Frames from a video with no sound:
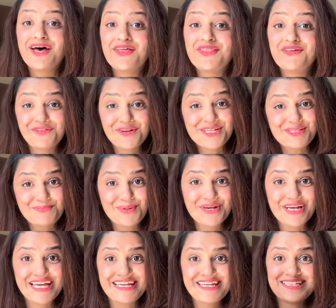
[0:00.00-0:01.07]
The first book
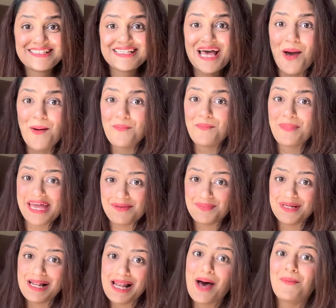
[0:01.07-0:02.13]
is
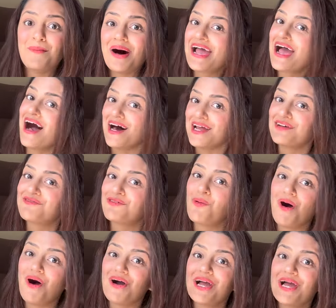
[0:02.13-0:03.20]
Babel by R.F.
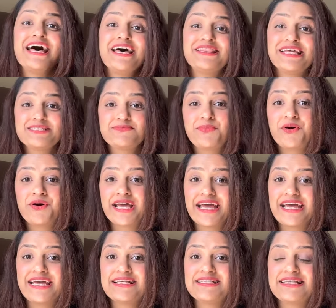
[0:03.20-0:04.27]
Kuang. This book
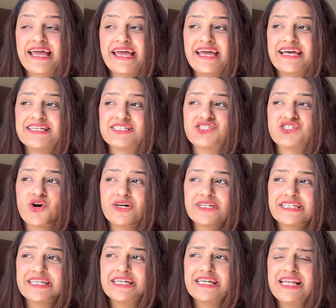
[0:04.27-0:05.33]
is a
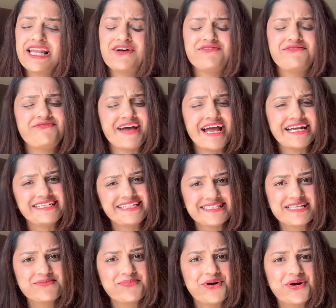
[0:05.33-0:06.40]
historical
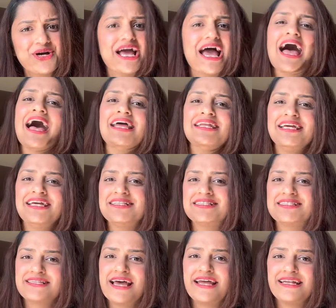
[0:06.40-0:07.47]
fantasy book, and it's
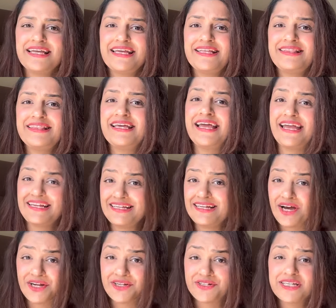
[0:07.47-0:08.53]
set in the
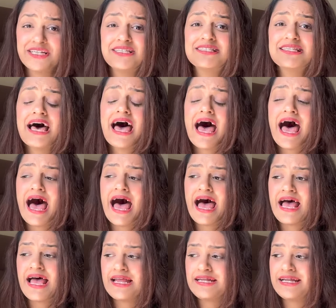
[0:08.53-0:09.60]
1800s.
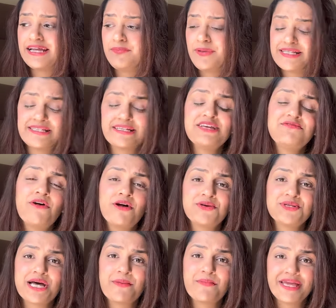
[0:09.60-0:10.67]
And it basically
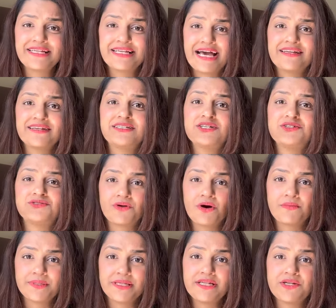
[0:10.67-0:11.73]
follows our main character,
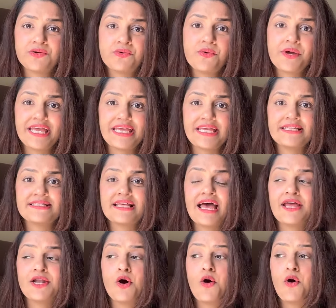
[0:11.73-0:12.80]
Robin, who is
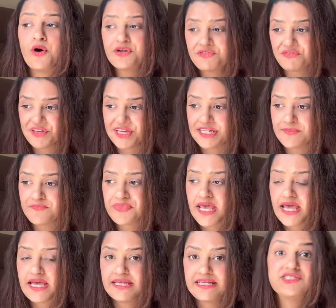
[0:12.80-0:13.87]
an orphan.
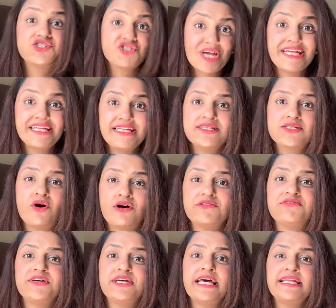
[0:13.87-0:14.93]
He's a Chinese
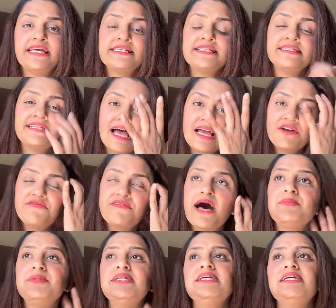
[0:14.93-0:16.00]
orphan, and his entire
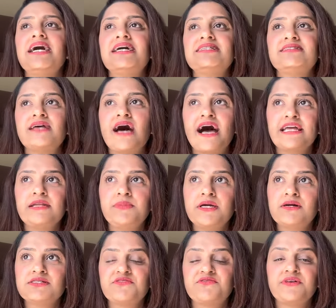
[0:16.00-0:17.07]
family has died
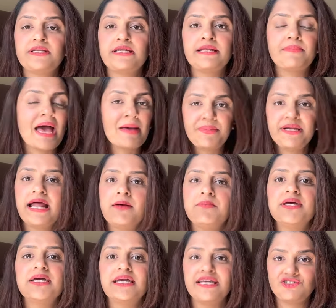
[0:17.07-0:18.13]
because of an
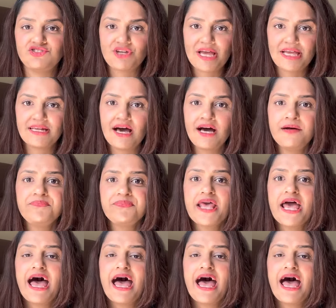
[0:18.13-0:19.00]
epidemic in China.